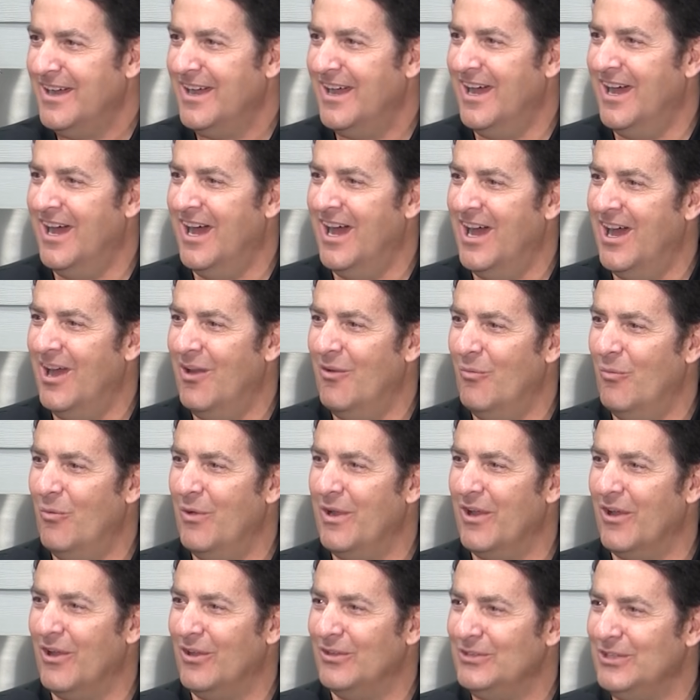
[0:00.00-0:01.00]
Uh,
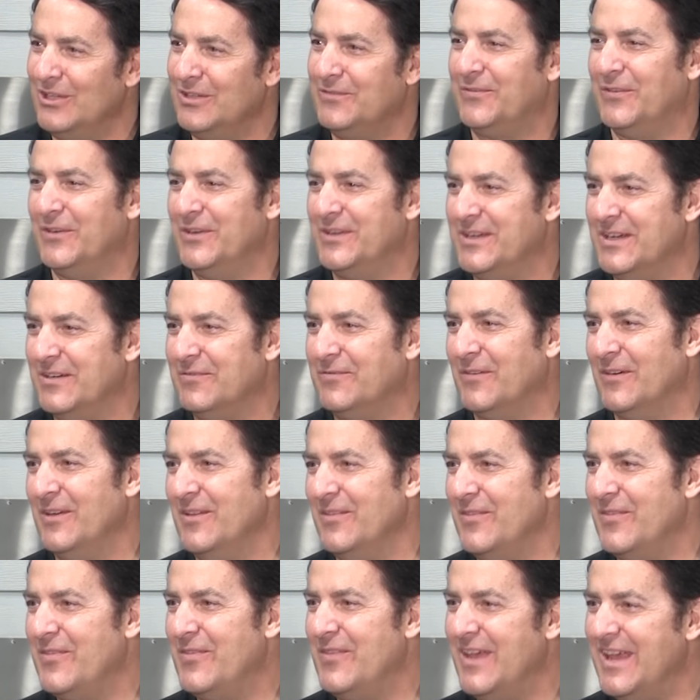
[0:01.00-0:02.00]
we all look for
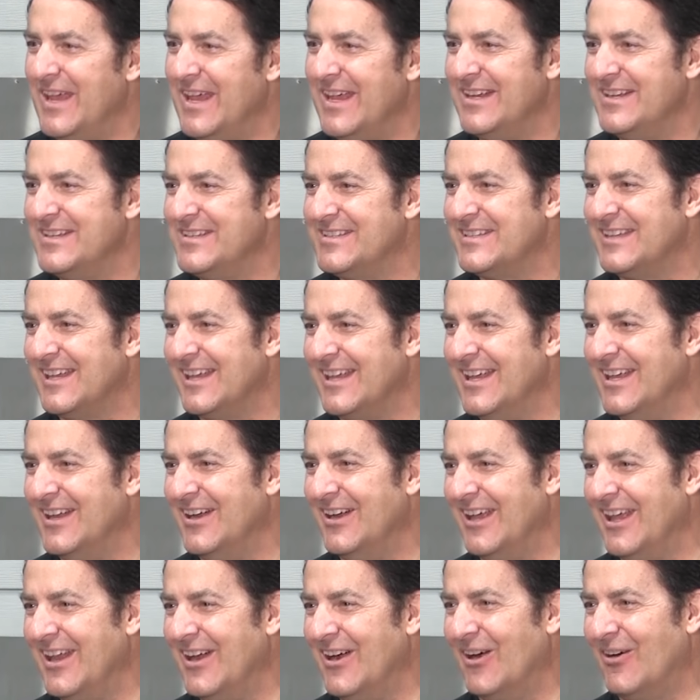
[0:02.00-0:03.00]
different things in,
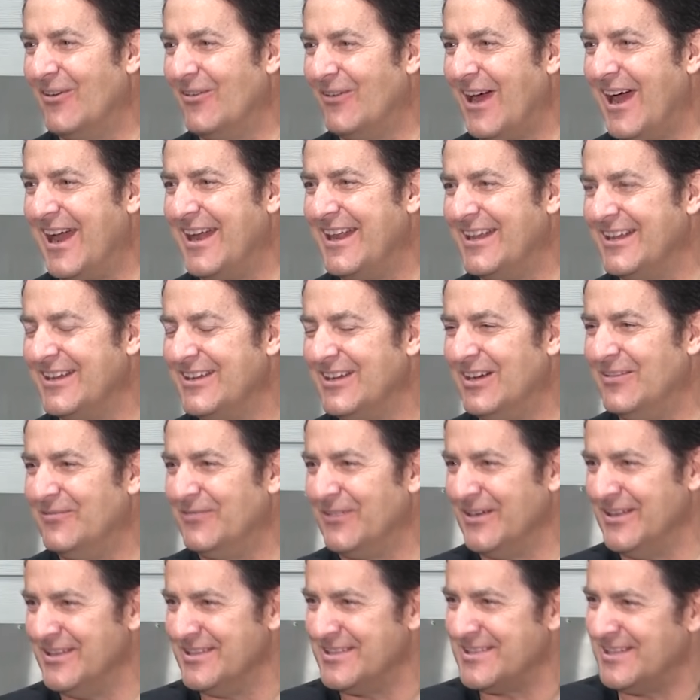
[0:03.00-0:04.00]
yeah, in our riding
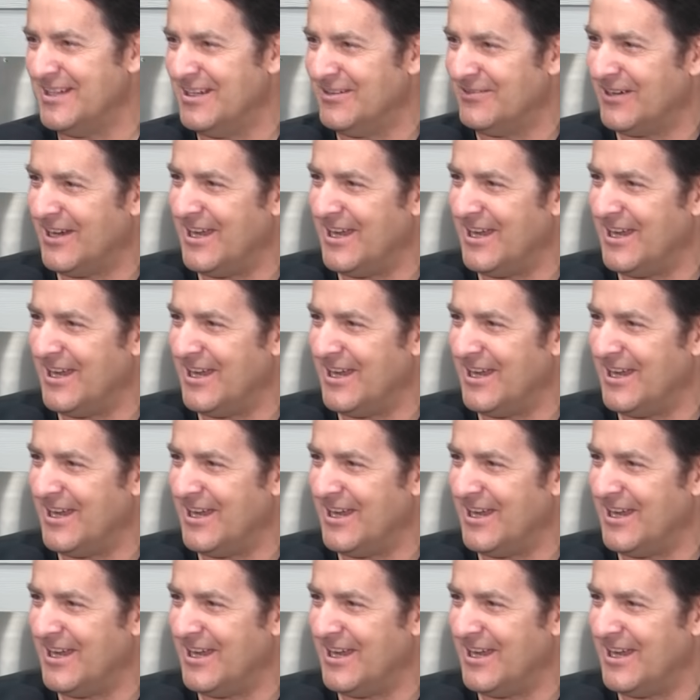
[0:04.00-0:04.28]
comfort and stuff,